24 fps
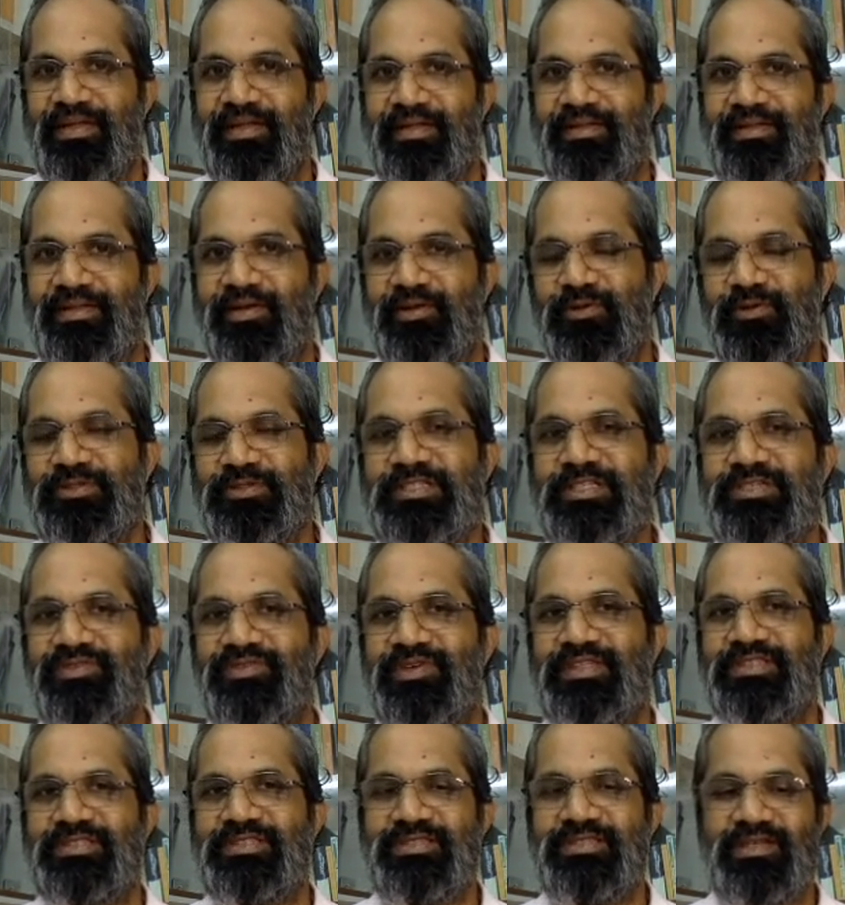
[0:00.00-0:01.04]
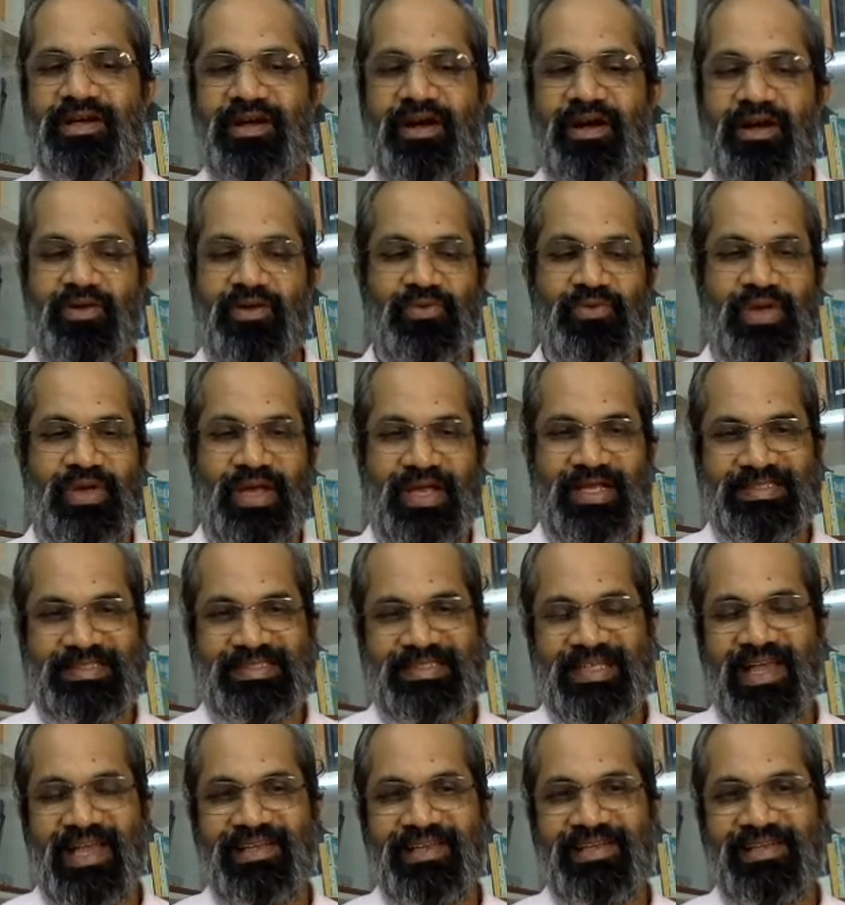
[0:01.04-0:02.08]
the question was how a
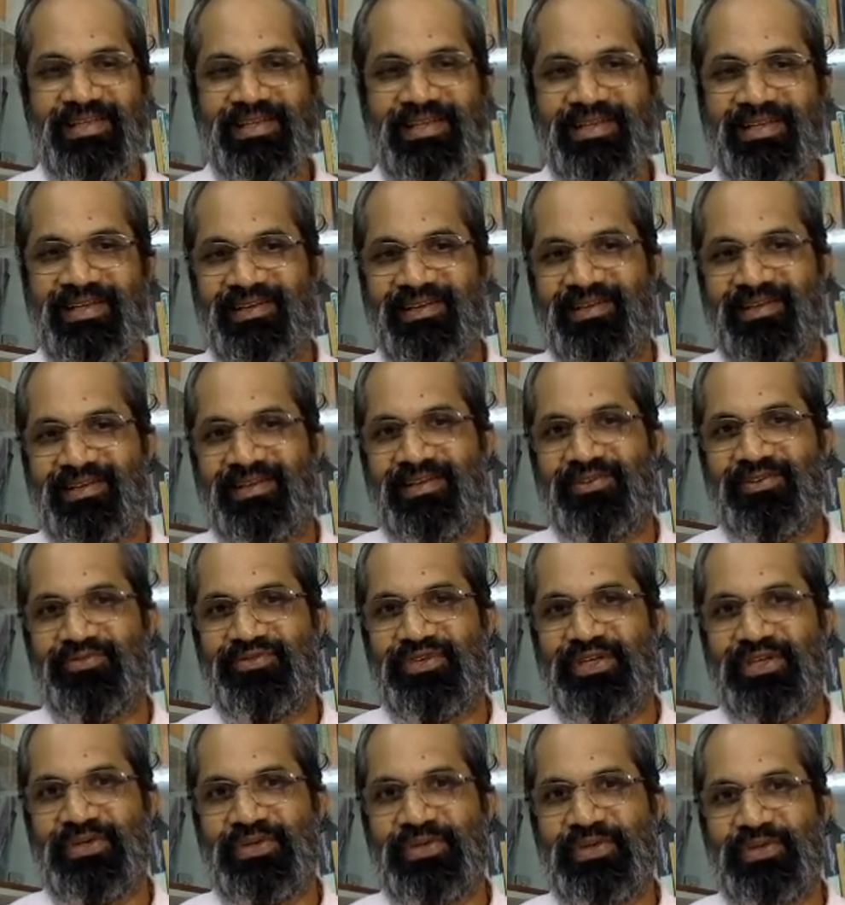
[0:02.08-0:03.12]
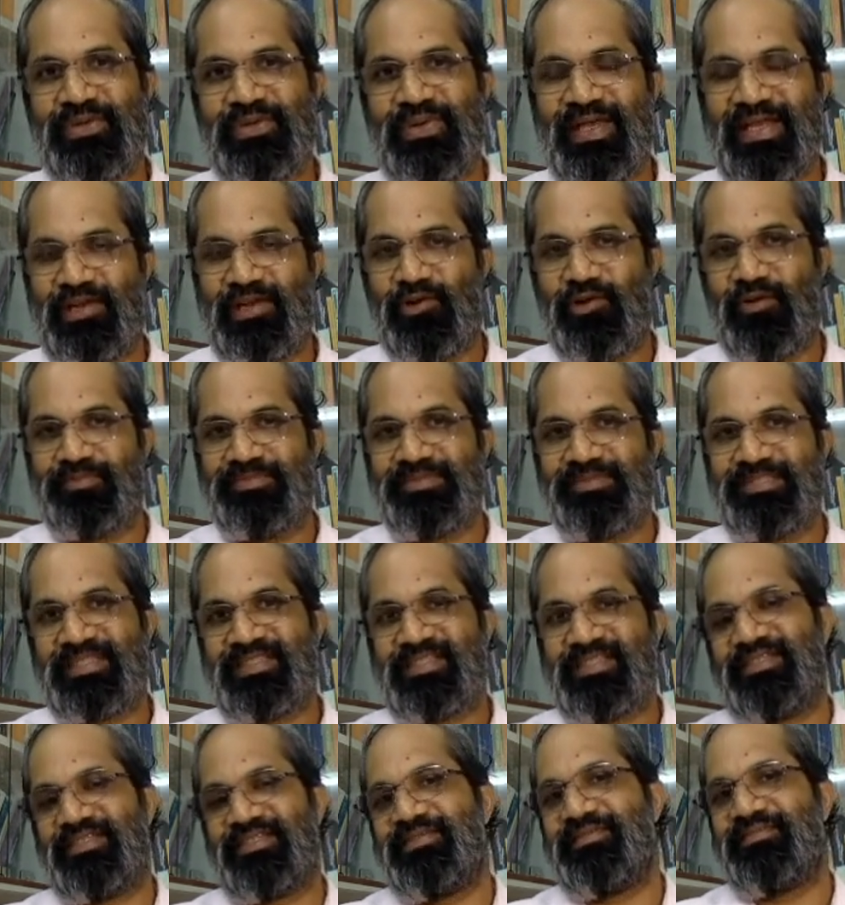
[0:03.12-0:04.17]
sign referred to an
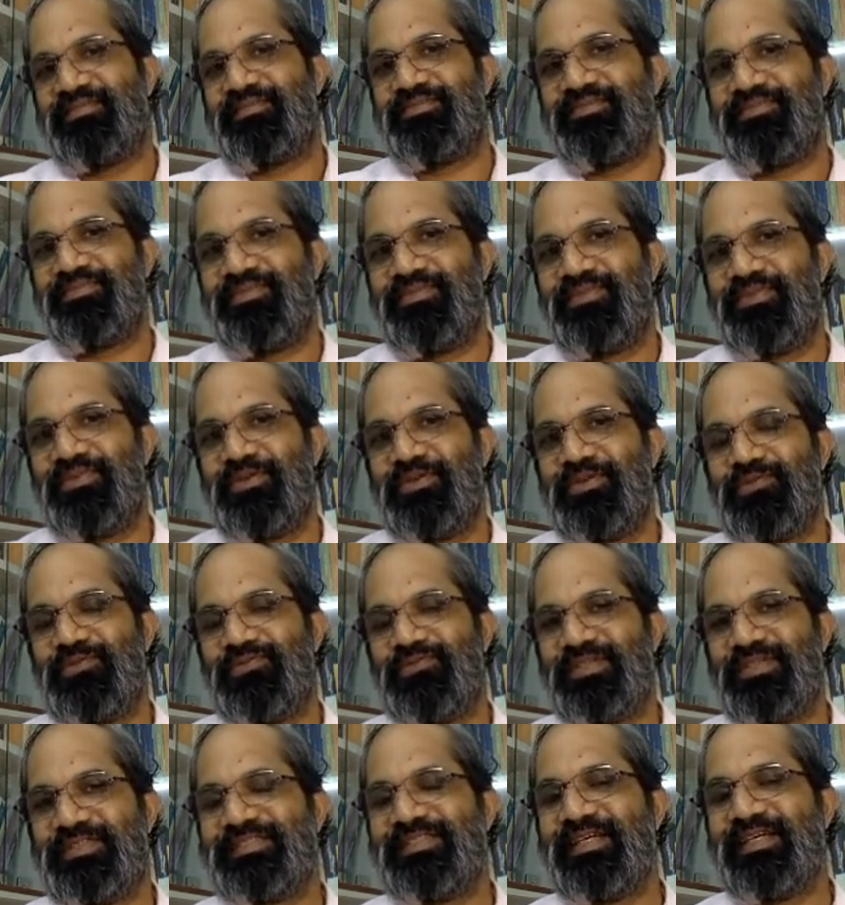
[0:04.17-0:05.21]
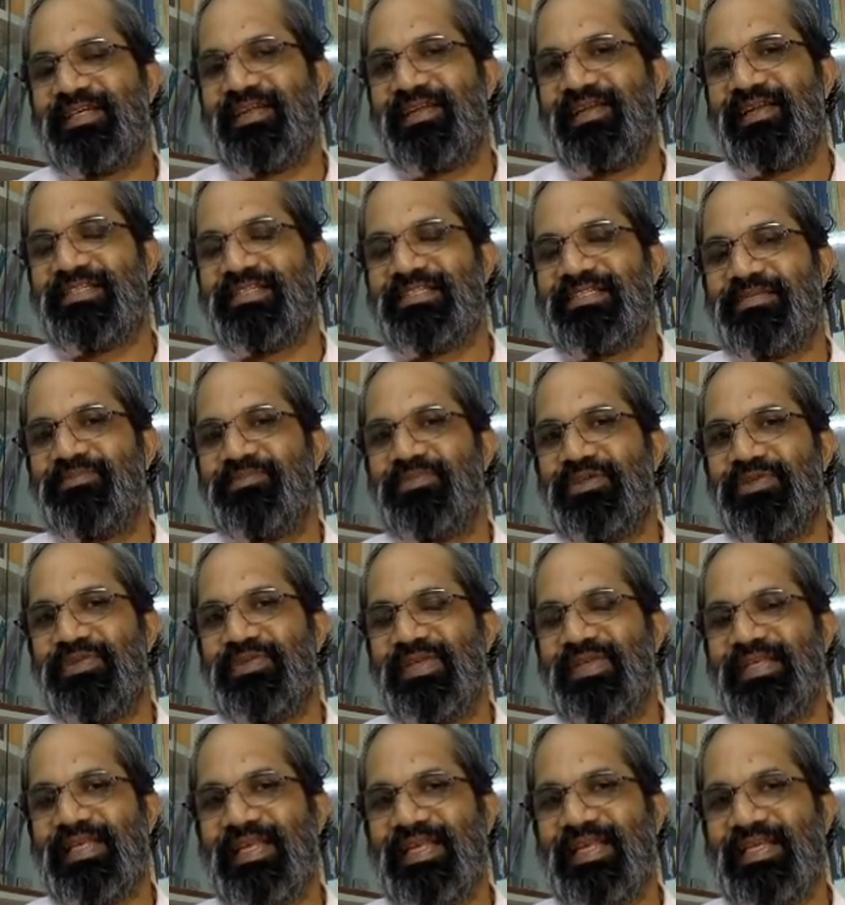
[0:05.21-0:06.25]
object. What's the relation
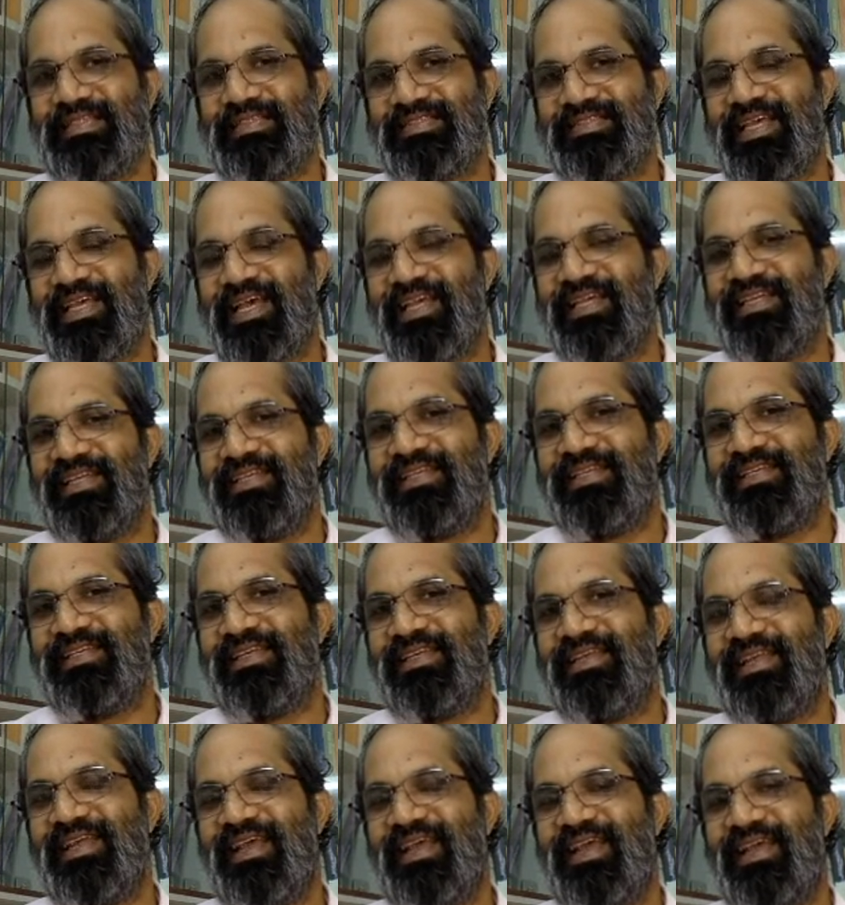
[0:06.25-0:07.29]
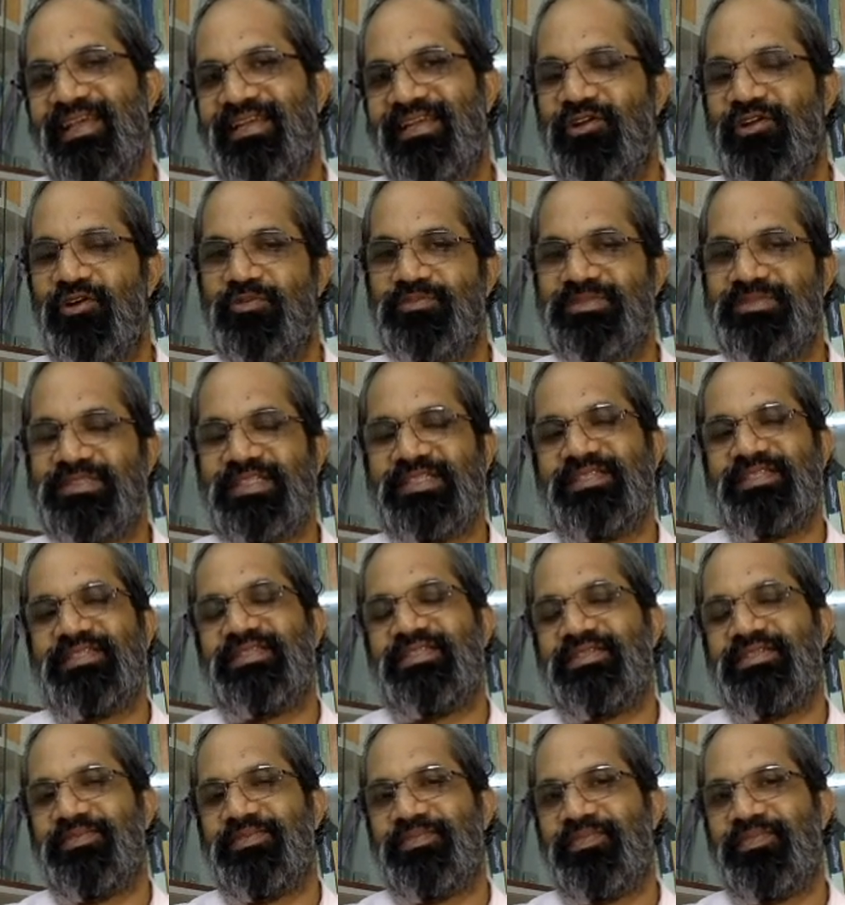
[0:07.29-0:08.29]
between a sign and an object?